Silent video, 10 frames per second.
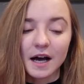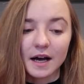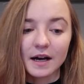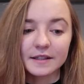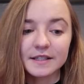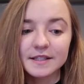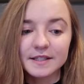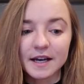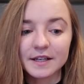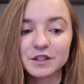the
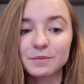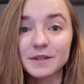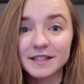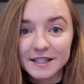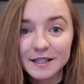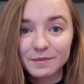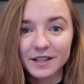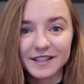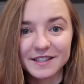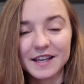design to be
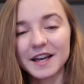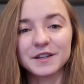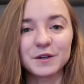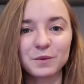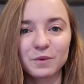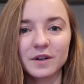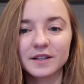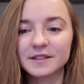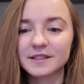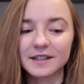seamless, and you
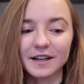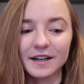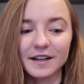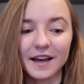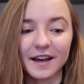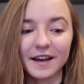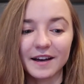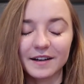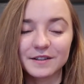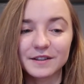want
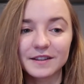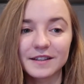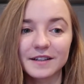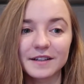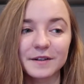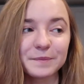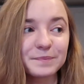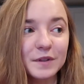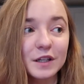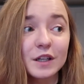the
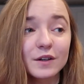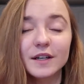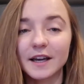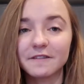look